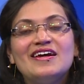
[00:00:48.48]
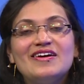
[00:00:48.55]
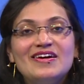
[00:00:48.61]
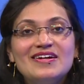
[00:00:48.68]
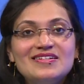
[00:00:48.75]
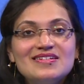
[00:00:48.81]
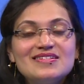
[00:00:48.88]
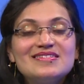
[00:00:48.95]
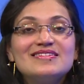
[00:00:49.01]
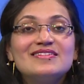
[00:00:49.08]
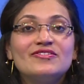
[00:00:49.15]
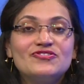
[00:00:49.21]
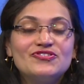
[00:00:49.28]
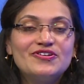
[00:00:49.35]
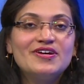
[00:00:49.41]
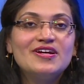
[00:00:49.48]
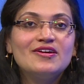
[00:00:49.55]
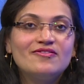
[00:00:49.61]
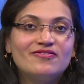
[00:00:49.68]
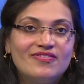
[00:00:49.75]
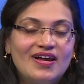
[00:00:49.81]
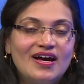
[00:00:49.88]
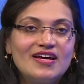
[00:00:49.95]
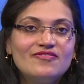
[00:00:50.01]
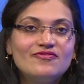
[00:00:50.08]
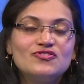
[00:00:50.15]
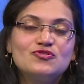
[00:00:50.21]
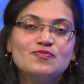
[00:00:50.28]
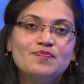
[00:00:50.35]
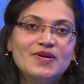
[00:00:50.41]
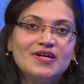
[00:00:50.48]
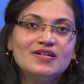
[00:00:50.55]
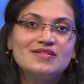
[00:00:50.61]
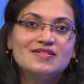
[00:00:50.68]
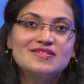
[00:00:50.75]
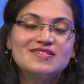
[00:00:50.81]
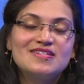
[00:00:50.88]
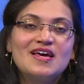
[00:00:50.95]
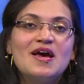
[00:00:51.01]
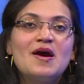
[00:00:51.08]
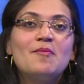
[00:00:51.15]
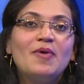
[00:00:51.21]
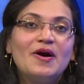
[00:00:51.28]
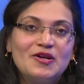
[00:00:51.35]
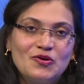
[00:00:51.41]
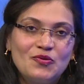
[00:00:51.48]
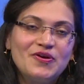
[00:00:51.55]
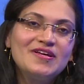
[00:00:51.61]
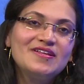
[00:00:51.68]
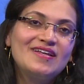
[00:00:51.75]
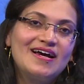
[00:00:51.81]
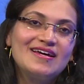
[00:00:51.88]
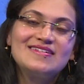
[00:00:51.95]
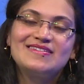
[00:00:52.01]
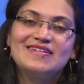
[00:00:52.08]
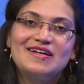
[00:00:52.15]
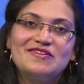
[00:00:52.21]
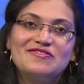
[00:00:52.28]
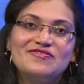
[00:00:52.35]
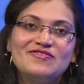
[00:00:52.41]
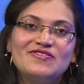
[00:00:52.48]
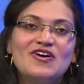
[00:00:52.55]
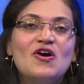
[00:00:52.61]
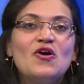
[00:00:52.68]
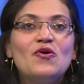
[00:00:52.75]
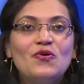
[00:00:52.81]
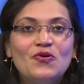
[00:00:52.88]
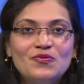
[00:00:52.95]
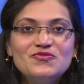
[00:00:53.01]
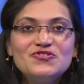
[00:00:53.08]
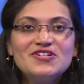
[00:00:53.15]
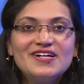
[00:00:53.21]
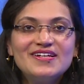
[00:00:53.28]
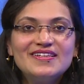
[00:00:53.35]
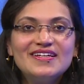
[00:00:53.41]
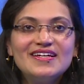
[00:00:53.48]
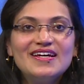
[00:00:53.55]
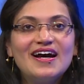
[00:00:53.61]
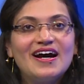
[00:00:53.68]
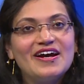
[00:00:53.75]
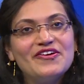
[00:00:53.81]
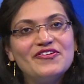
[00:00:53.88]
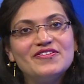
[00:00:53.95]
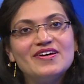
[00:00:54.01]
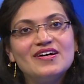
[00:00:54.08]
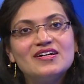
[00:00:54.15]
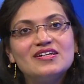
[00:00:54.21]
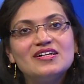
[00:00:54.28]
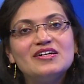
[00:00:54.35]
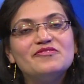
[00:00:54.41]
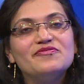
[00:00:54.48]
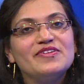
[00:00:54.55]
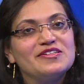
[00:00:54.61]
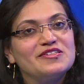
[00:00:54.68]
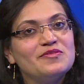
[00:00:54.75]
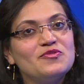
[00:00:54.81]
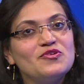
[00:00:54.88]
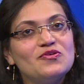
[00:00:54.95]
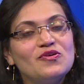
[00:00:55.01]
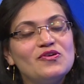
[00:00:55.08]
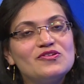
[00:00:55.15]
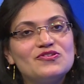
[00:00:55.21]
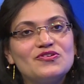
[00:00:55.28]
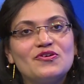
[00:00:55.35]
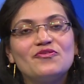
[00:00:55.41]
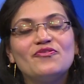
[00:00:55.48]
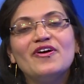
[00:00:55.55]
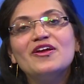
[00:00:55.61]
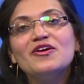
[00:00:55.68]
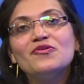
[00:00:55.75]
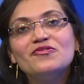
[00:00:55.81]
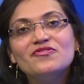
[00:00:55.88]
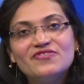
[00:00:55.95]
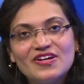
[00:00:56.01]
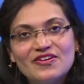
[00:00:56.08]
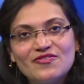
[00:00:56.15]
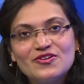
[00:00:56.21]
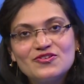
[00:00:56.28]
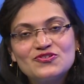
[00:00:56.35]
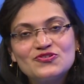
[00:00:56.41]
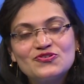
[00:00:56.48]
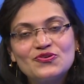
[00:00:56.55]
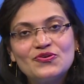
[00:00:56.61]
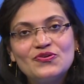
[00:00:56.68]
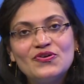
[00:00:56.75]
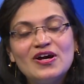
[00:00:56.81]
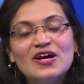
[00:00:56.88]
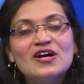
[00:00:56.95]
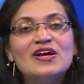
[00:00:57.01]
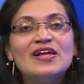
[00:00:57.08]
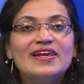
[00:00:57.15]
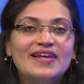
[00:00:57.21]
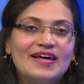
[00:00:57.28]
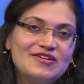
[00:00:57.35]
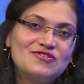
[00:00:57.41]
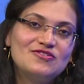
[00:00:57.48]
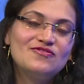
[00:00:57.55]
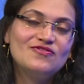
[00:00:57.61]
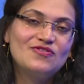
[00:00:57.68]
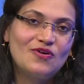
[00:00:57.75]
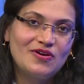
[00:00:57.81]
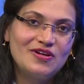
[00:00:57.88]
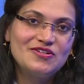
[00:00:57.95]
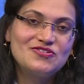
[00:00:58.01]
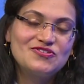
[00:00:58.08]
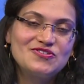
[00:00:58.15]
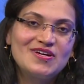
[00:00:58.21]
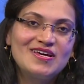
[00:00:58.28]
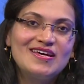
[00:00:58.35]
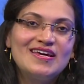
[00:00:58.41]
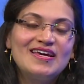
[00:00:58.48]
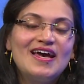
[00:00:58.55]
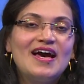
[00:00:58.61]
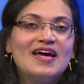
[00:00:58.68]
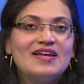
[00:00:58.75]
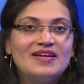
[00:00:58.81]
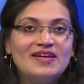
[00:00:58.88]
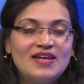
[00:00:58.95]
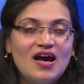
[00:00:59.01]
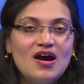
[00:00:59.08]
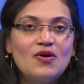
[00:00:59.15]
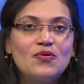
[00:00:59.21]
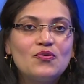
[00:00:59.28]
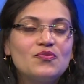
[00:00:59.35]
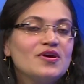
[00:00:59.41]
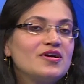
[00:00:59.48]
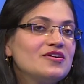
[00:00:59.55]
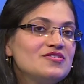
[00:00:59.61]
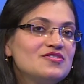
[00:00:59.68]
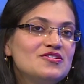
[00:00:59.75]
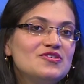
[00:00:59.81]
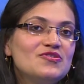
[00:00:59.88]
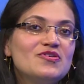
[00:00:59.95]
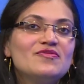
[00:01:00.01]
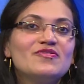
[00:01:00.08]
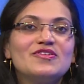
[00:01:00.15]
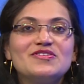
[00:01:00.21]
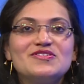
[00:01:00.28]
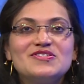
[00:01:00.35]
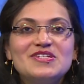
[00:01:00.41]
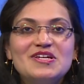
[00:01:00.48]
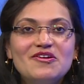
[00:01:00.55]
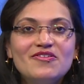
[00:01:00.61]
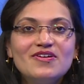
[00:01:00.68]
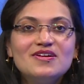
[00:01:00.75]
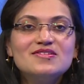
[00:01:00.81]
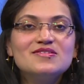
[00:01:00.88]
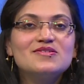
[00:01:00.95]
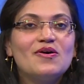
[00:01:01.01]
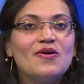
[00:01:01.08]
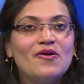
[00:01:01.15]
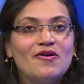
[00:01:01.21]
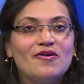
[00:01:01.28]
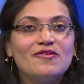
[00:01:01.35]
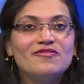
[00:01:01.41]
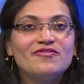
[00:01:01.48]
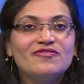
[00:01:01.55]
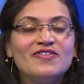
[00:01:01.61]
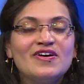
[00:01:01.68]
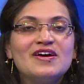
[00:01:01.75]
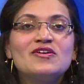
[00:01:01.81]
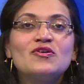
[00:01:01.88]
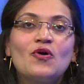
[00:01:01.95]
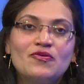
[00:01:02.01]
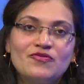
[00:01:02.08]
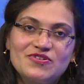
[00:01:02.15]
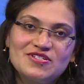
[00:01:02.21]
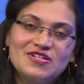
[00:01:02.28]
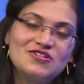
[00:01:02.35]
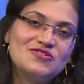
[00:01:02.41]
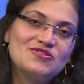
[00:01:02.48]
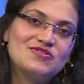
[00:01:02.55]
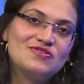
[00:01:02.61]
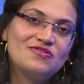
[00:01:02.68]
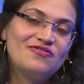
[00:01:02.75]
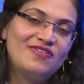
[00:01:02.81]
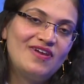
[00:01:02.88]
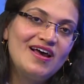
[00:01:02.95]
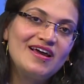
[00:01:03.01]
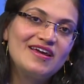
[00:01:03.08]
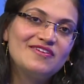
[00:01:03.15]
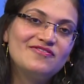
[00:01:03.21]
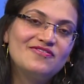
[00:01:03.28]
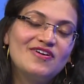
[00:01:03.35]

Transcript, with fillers: it is the journey of life which begins by knowing thyself. Om Shanti, I welcome you all to your very own favorite show, Light of Knowledge. And now we are continuing with the series of Conversations of Life.